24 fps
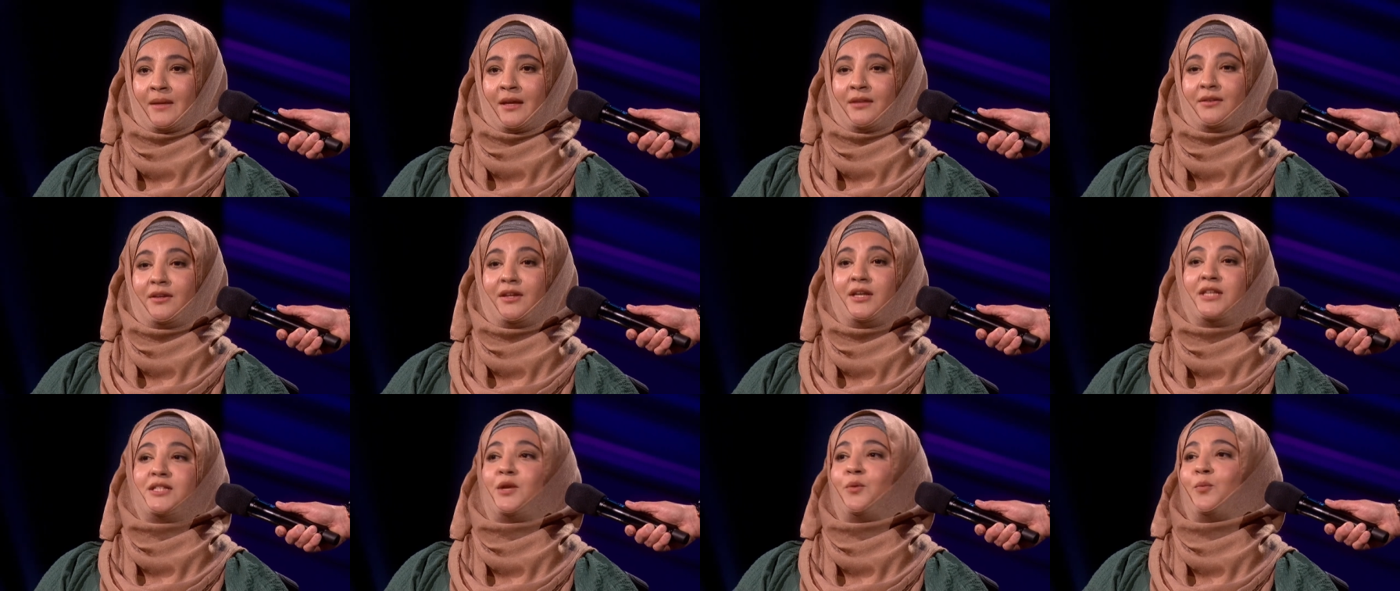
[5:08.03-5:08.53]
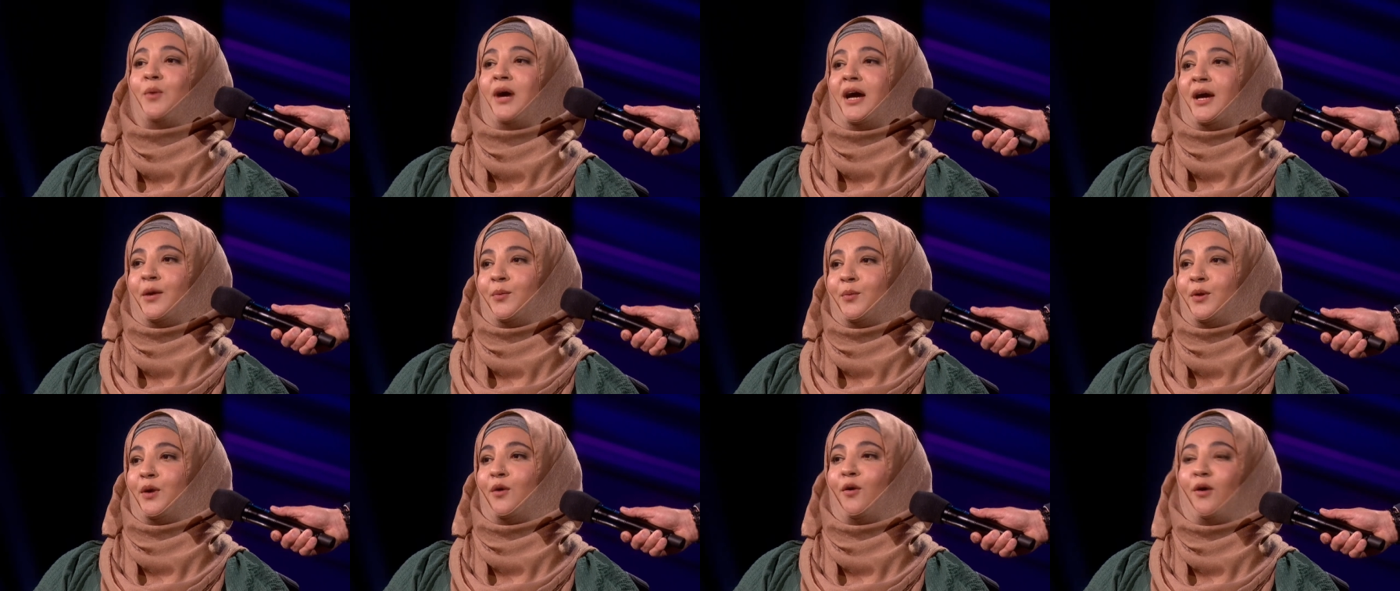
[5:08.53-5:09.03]
The reason
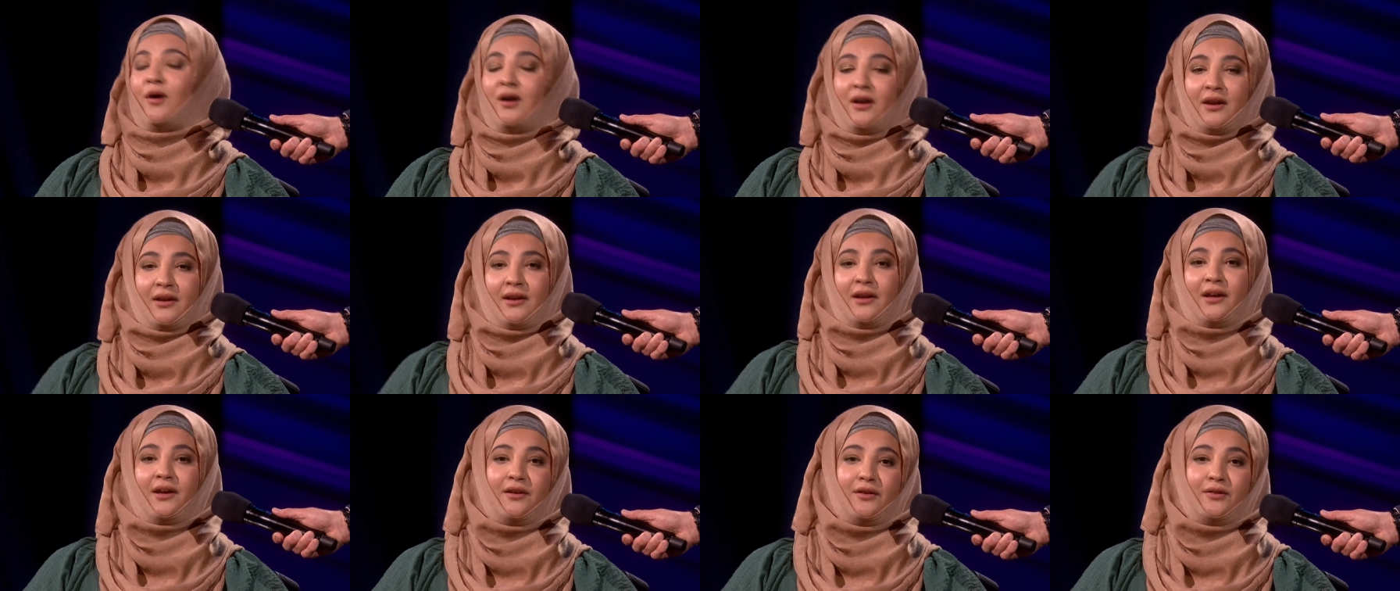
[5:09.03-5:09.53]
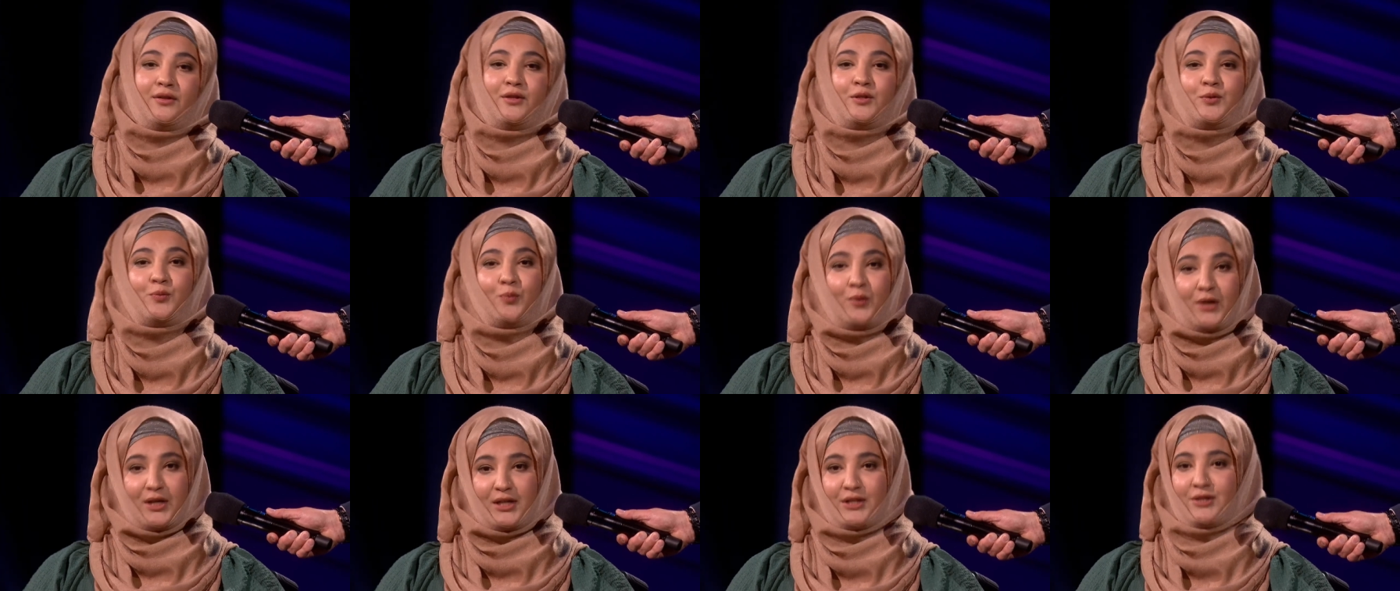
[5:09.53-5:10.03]
why we all are here in
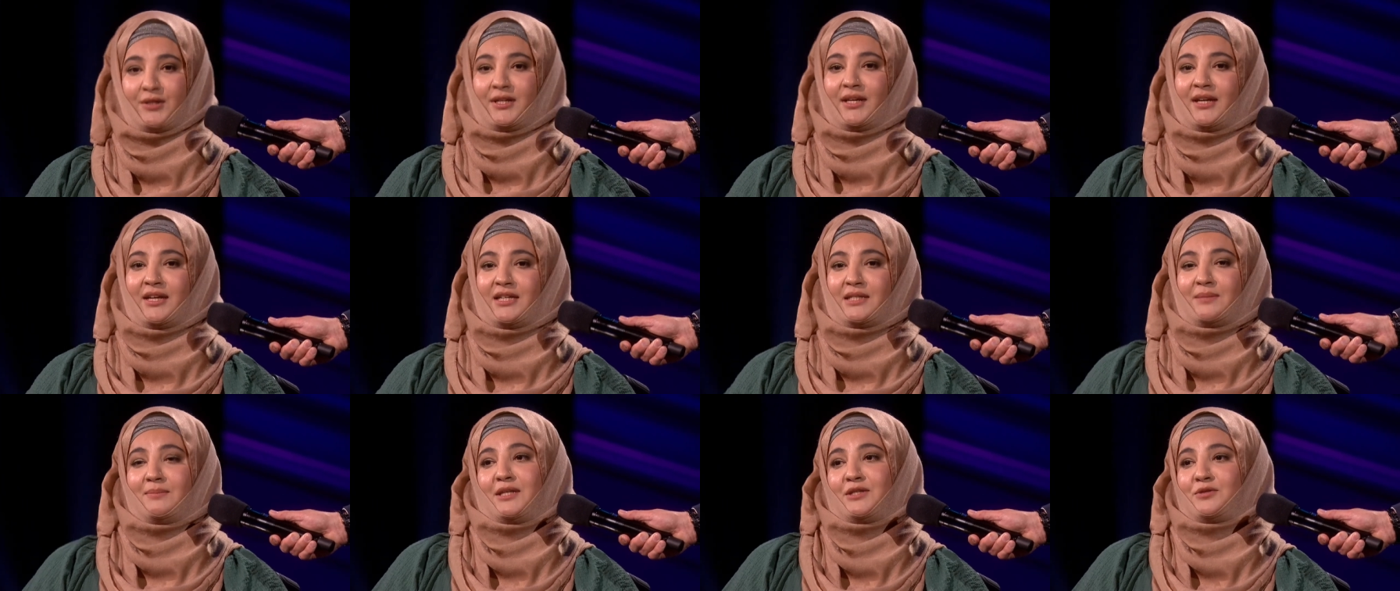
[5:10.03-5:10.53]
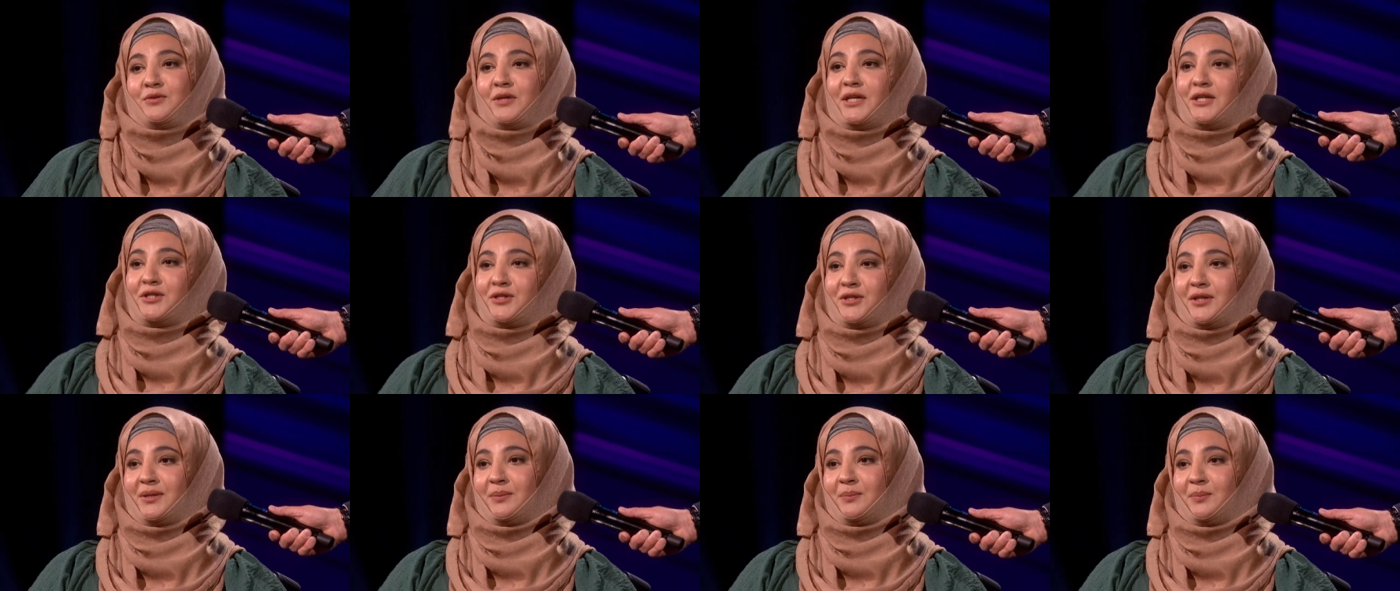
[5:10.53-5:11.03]
this world today is
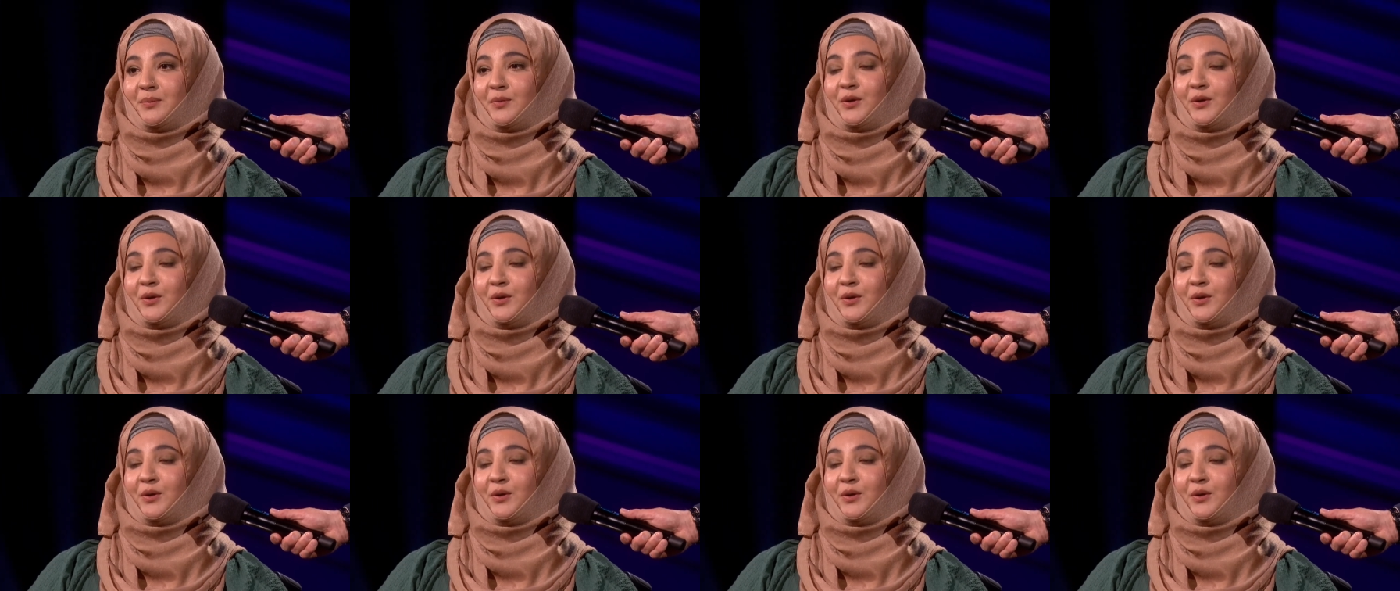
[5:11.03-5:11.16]
menstruation.